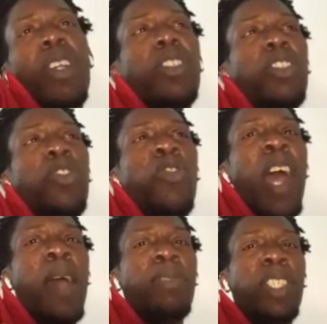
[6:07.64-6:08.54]
Let's
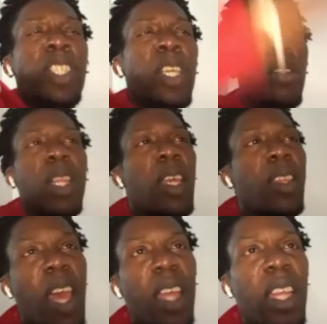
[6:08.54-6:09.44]
grab a shit
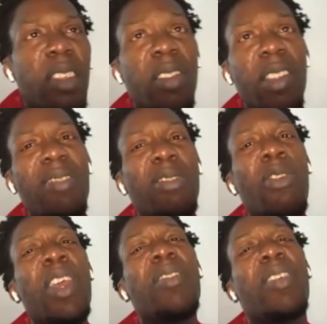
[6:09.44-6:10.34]
like that. That's
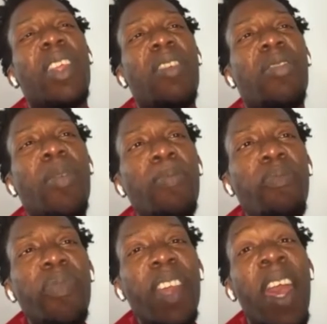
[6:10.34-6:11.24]
crazy. That's
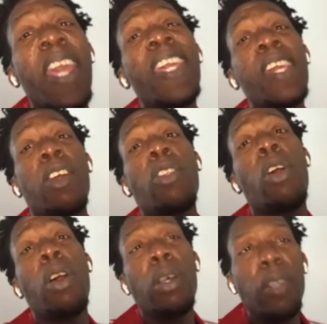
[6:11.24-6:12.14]
a hand
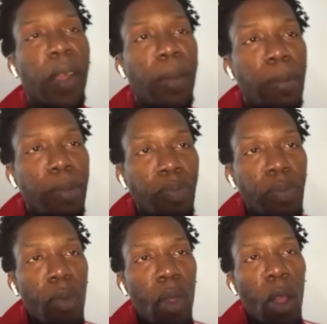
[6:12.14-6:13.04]
claw? Like,
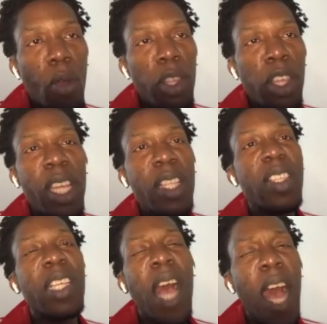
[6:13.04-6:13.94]
where you get
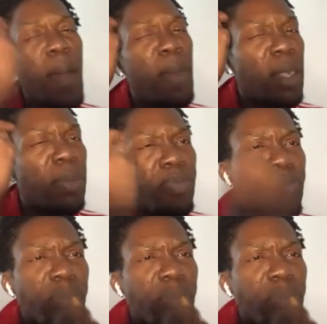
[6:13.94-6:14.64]
the time and...